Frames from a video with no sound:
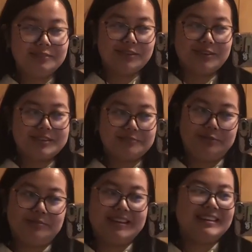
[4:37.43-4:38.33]
of forgot to
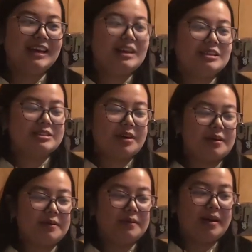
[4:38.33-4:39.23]
film it,
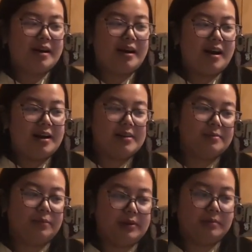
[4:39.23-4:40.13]
so
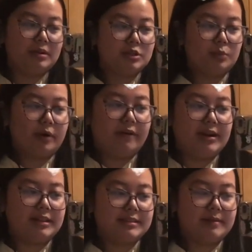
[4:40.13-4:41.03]
I'm pretty much
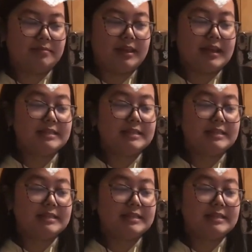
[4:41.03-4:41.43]
wearing the same thing.